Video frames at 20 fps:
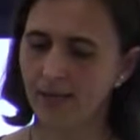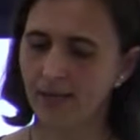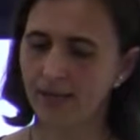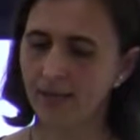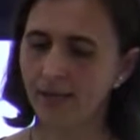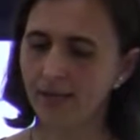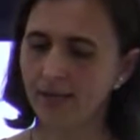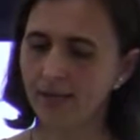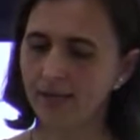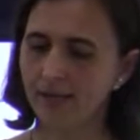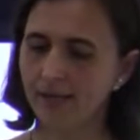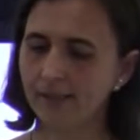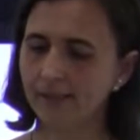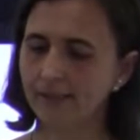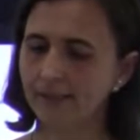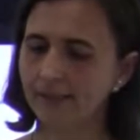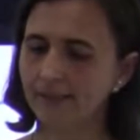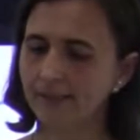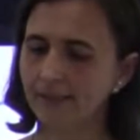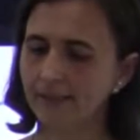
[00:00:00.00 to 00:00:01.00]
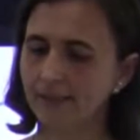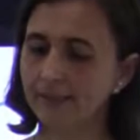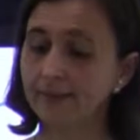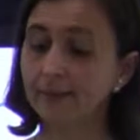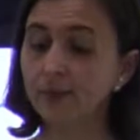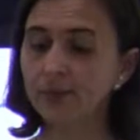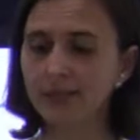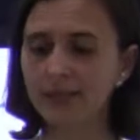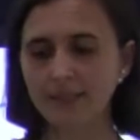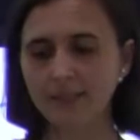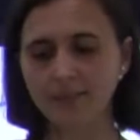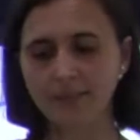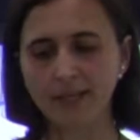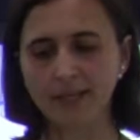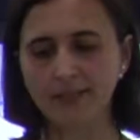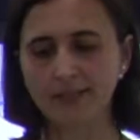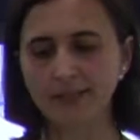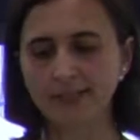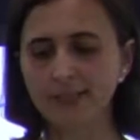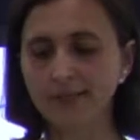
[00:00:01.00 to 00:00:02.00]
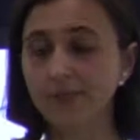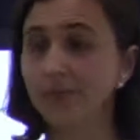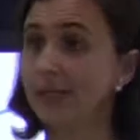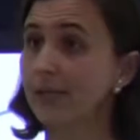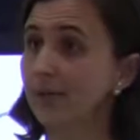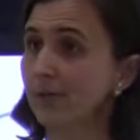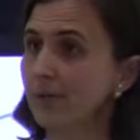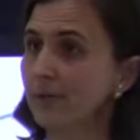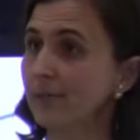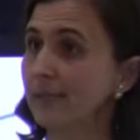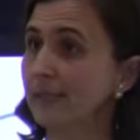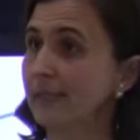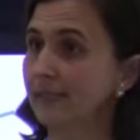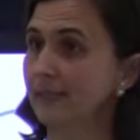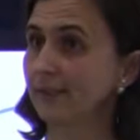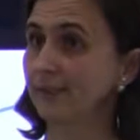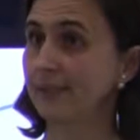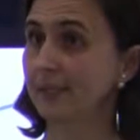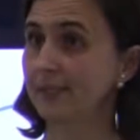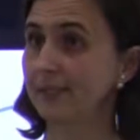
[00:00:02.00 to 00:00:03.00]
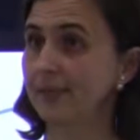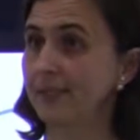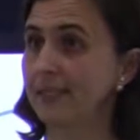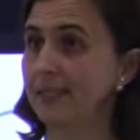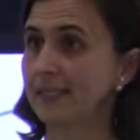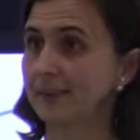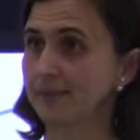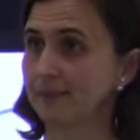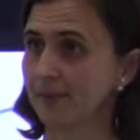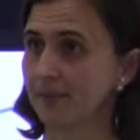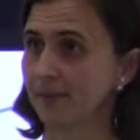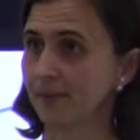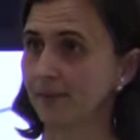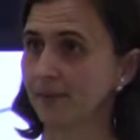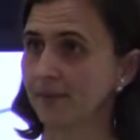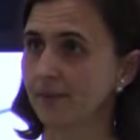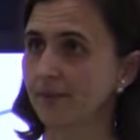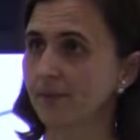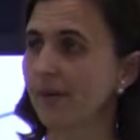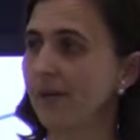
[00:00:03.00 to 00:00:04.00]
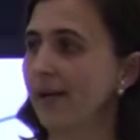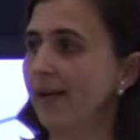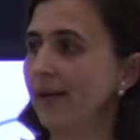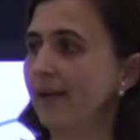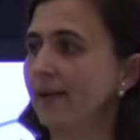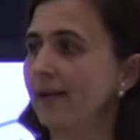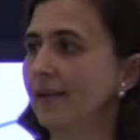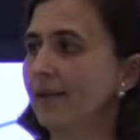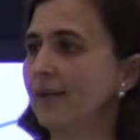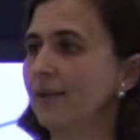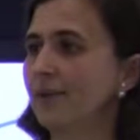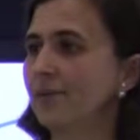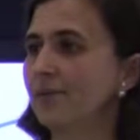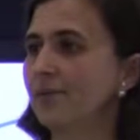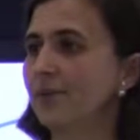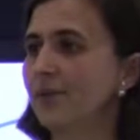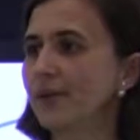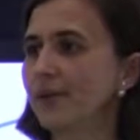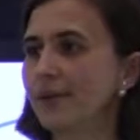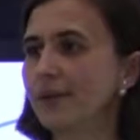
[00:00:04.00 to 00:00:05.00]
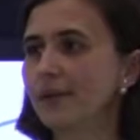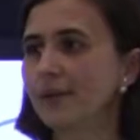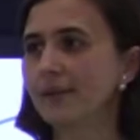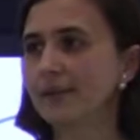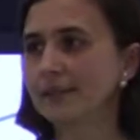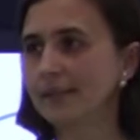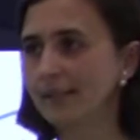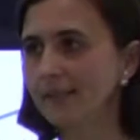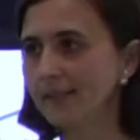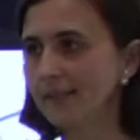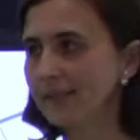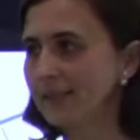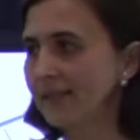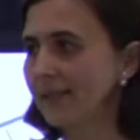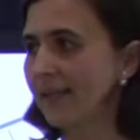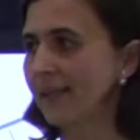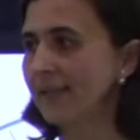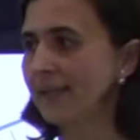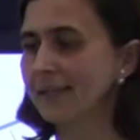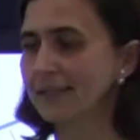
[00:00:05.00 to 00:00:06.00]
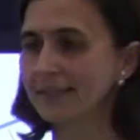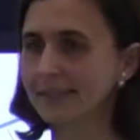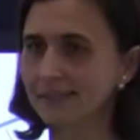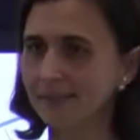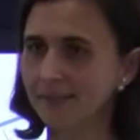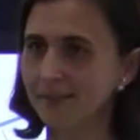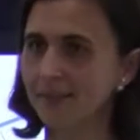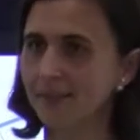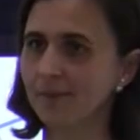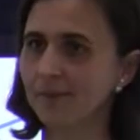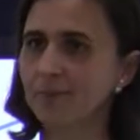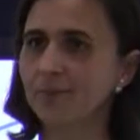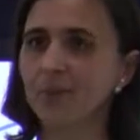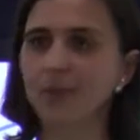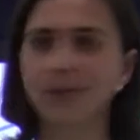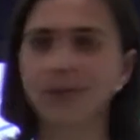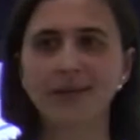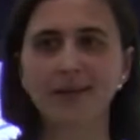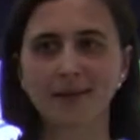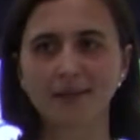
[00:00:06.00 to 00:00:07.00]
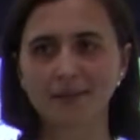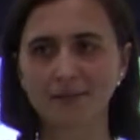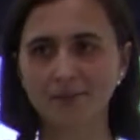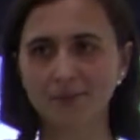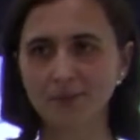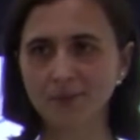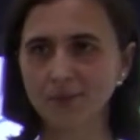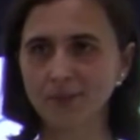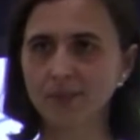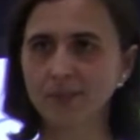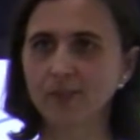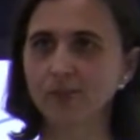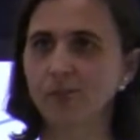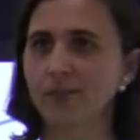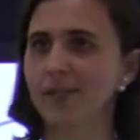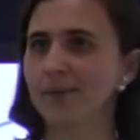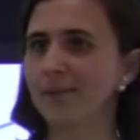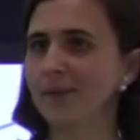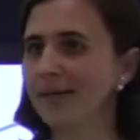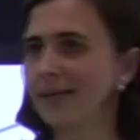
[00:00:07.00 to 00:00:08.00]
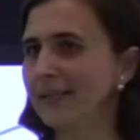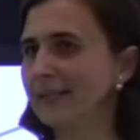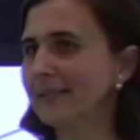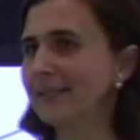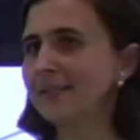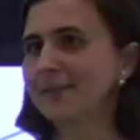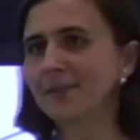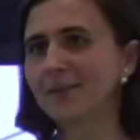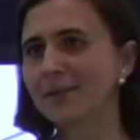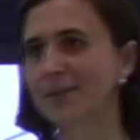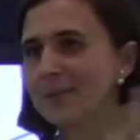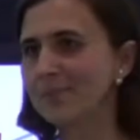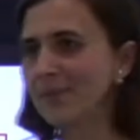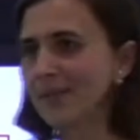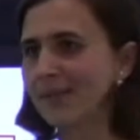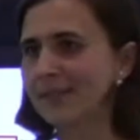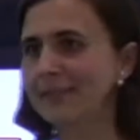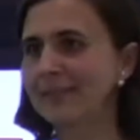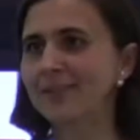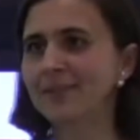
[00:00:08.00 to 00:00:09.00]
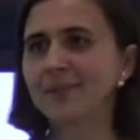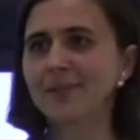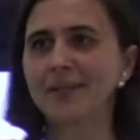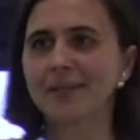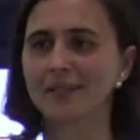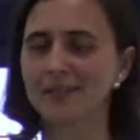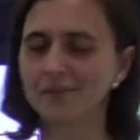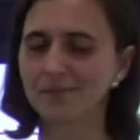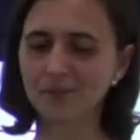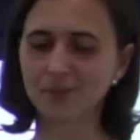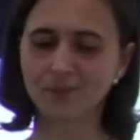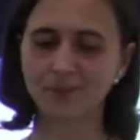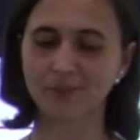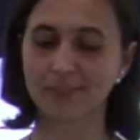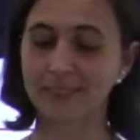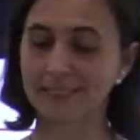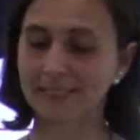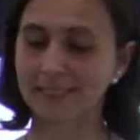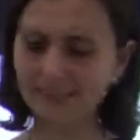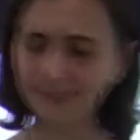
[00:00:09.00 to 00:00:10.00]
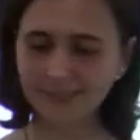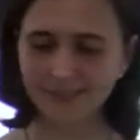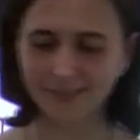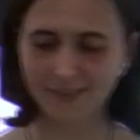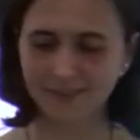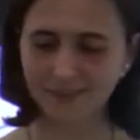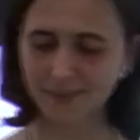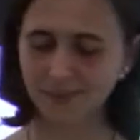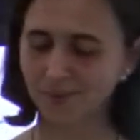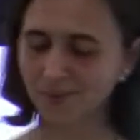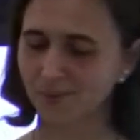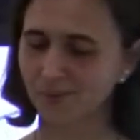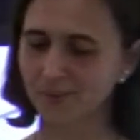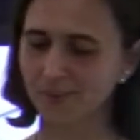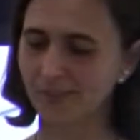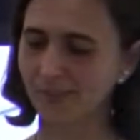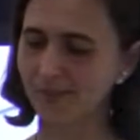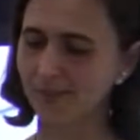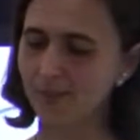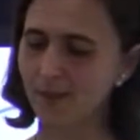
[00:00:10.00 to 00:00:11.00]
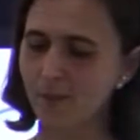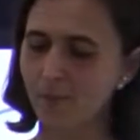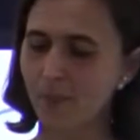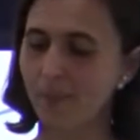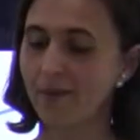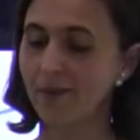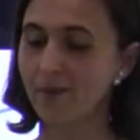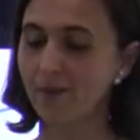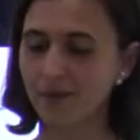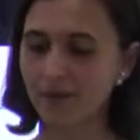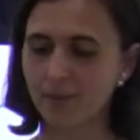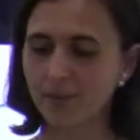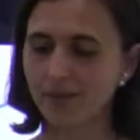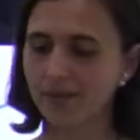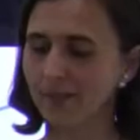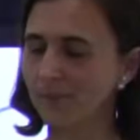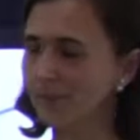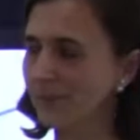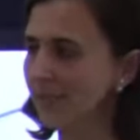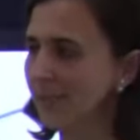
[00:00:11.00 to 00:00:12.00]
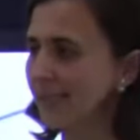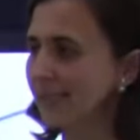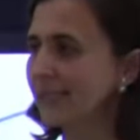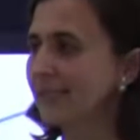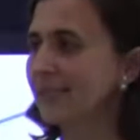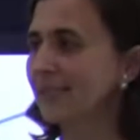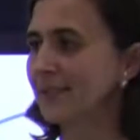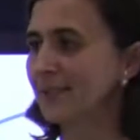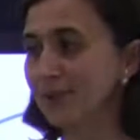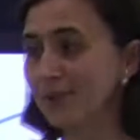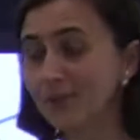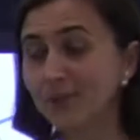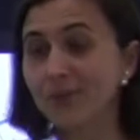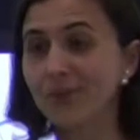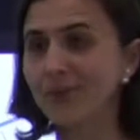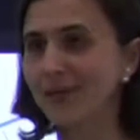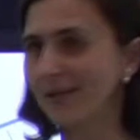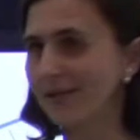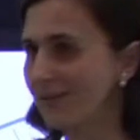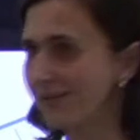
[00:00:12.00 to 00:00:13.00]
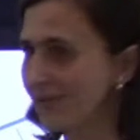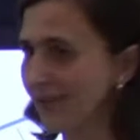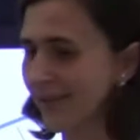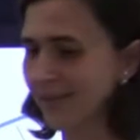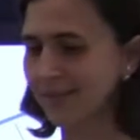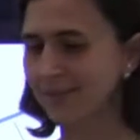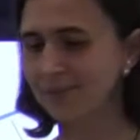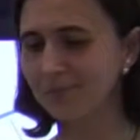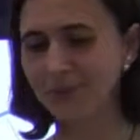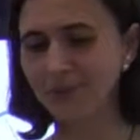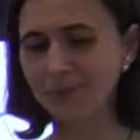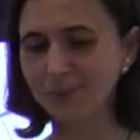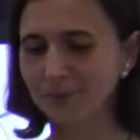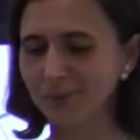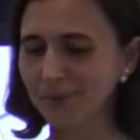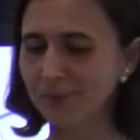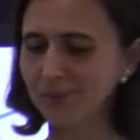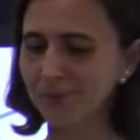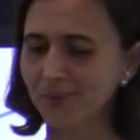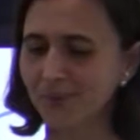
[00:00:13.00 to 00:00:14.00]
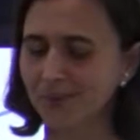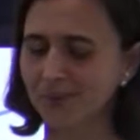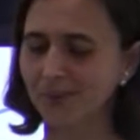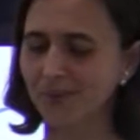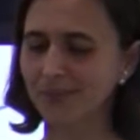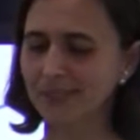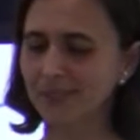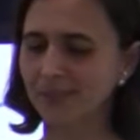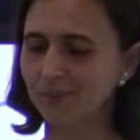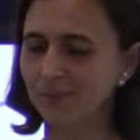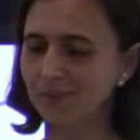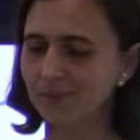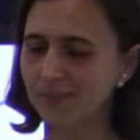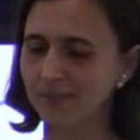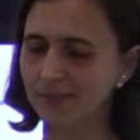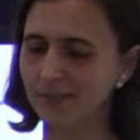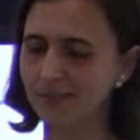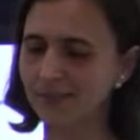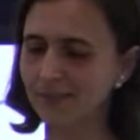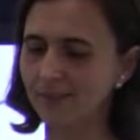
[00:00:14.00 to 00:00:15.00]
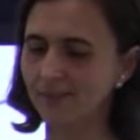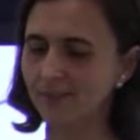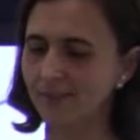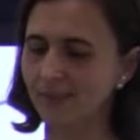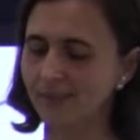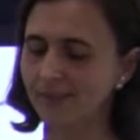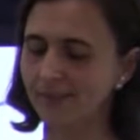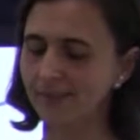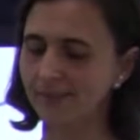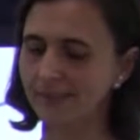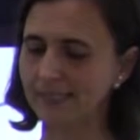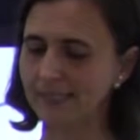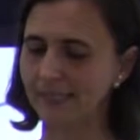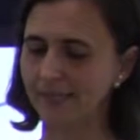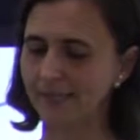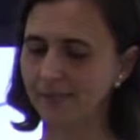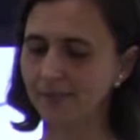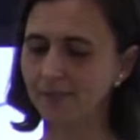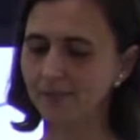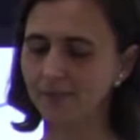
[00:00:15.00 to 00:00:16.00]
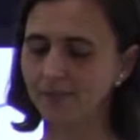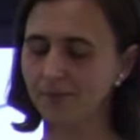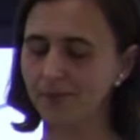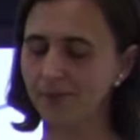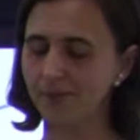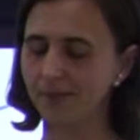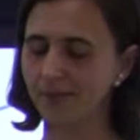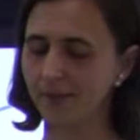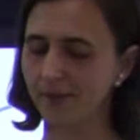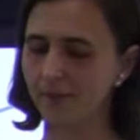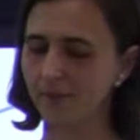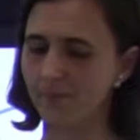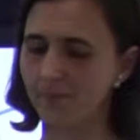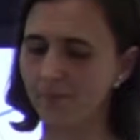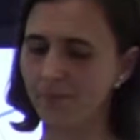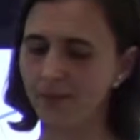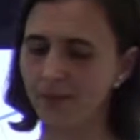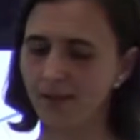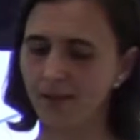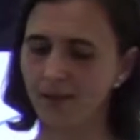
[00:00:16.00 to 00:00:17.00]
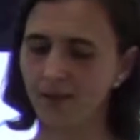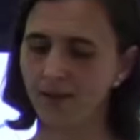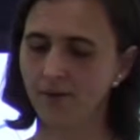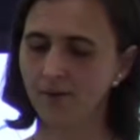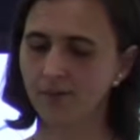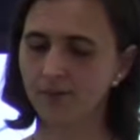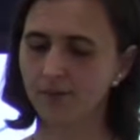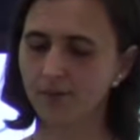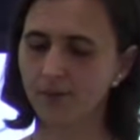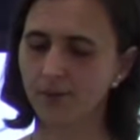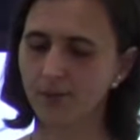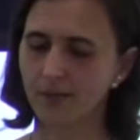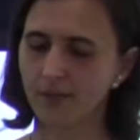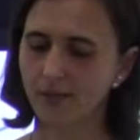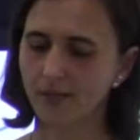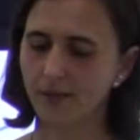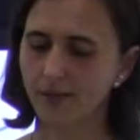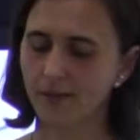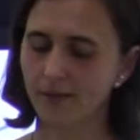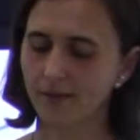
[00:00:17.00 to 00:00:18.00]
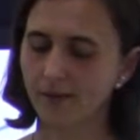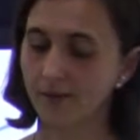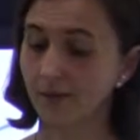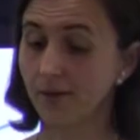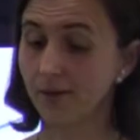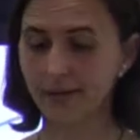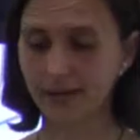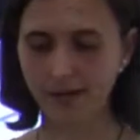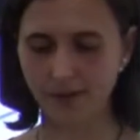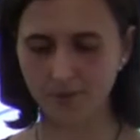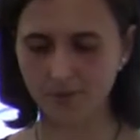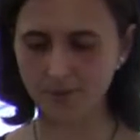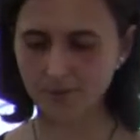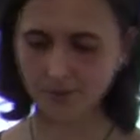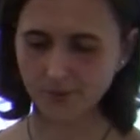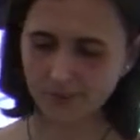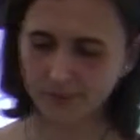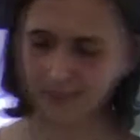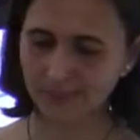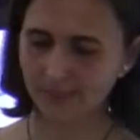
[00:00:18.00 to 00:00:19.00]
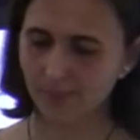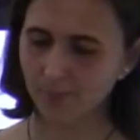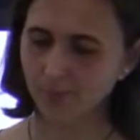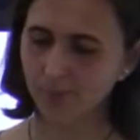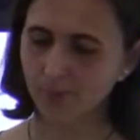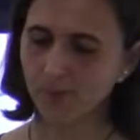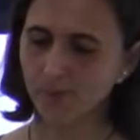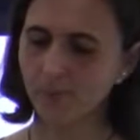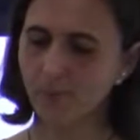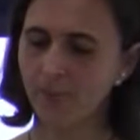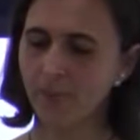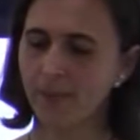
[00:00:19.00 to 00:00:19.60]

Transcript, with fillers: And as you can imagine, recruitment is very, very difficult. Mm -hmm. While for an adult, I can tell them, okay, I give you 20 bucks, 30 bucks, or I give you a CD, you know, with your MR images, and you know, you can find people who are going to be willing to lie in the scanner for, uh, for uh, an hour, for example.